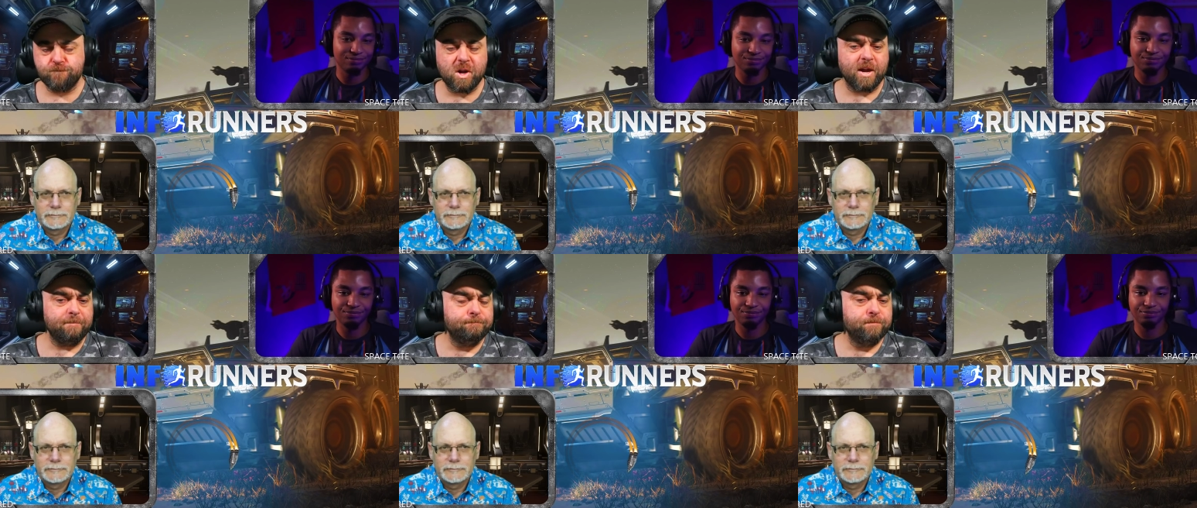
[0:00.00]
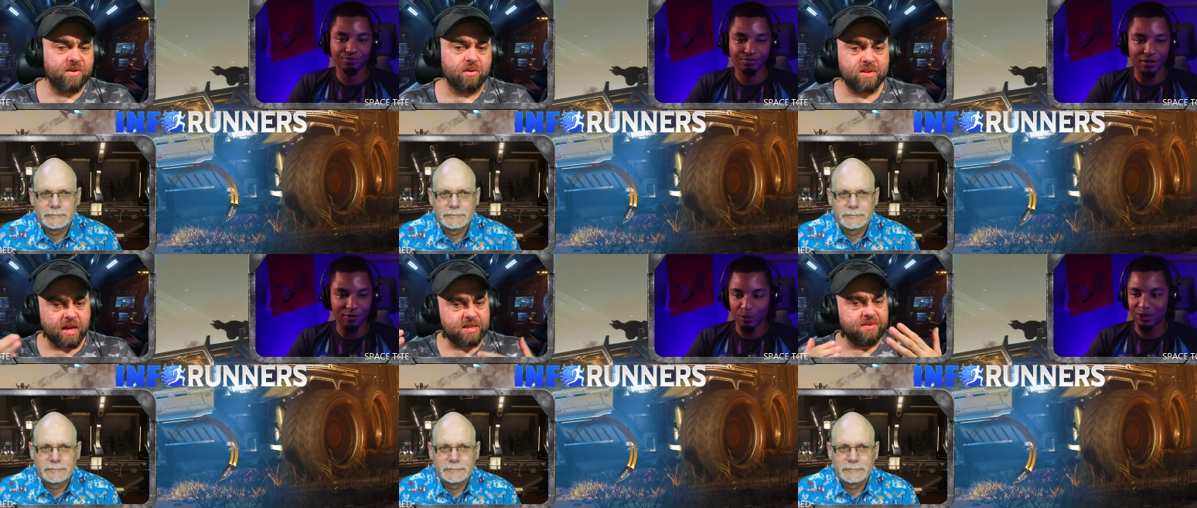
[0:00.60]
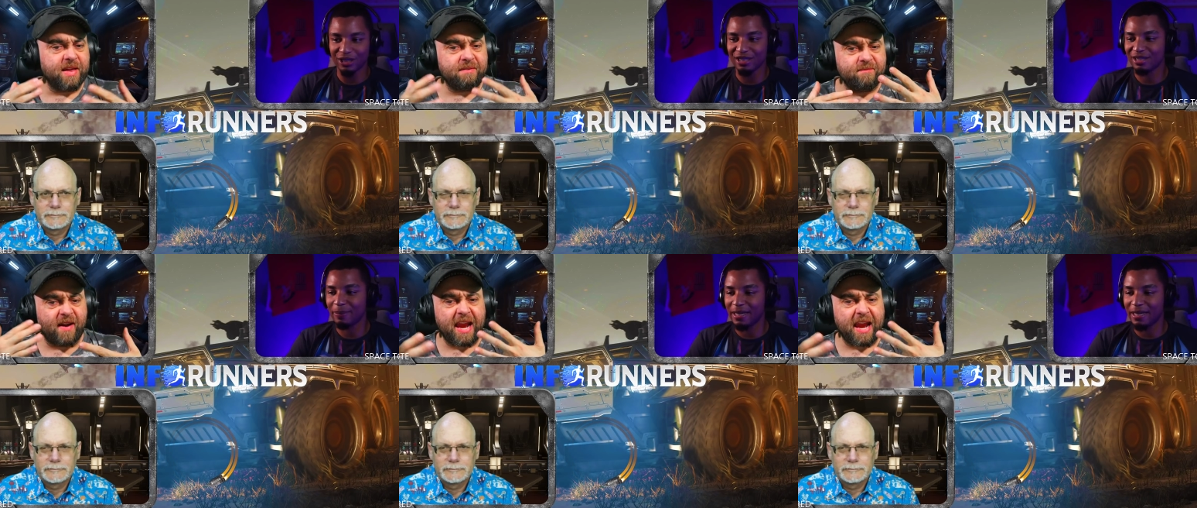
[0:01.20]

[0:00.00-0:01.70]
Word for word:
Speaker 1: okay, so it's it's in that in vein